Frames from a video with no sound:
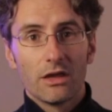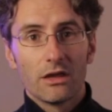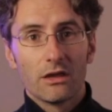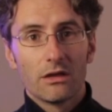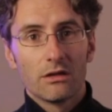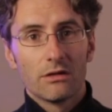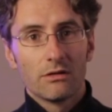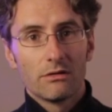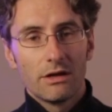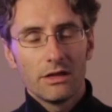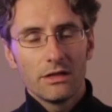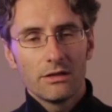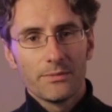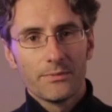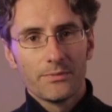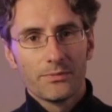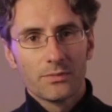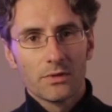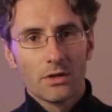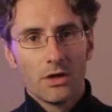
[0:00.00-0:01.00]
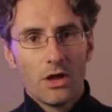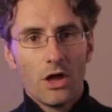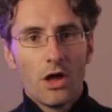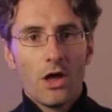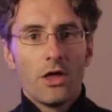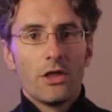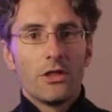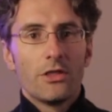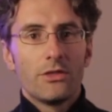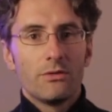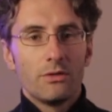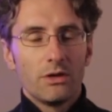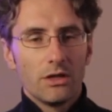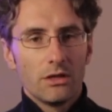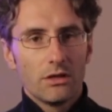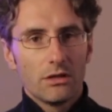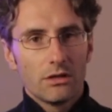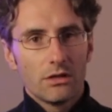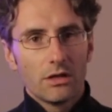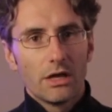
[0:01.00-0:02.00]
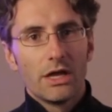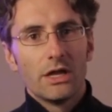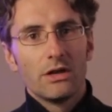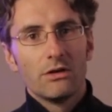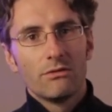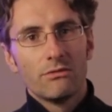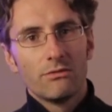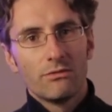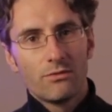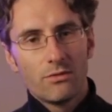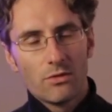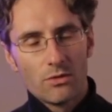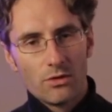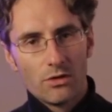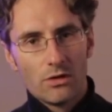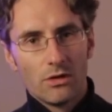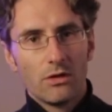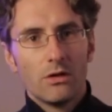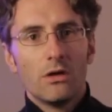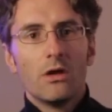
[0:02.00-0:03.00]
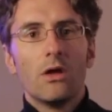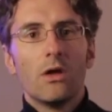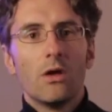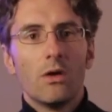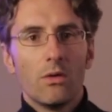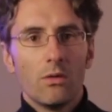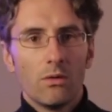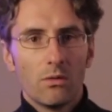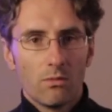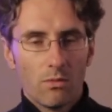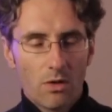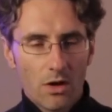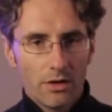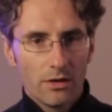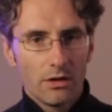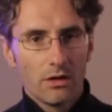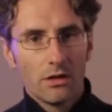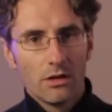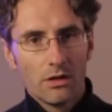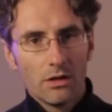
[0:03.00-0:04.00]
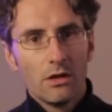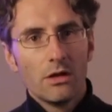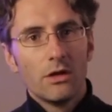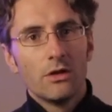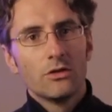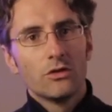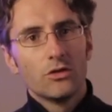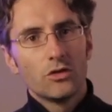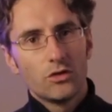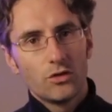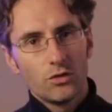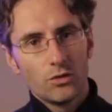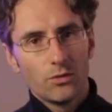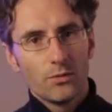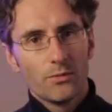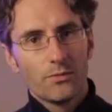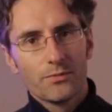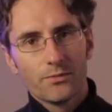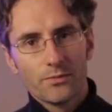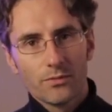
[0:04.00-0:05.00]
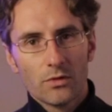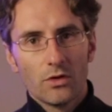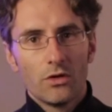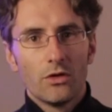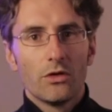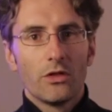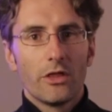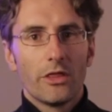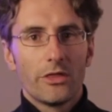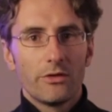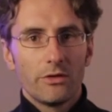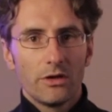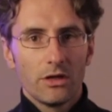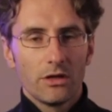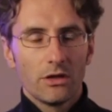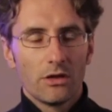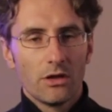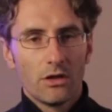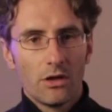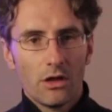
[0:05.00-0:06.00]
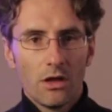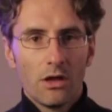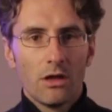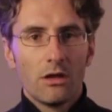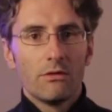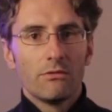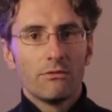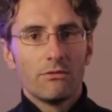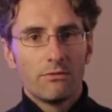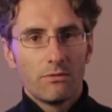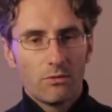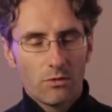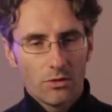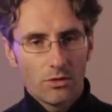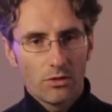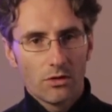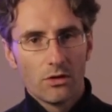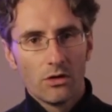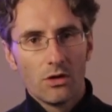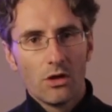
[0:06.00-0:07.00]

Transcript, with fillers: thing, right? Three and four. One, two, three, two,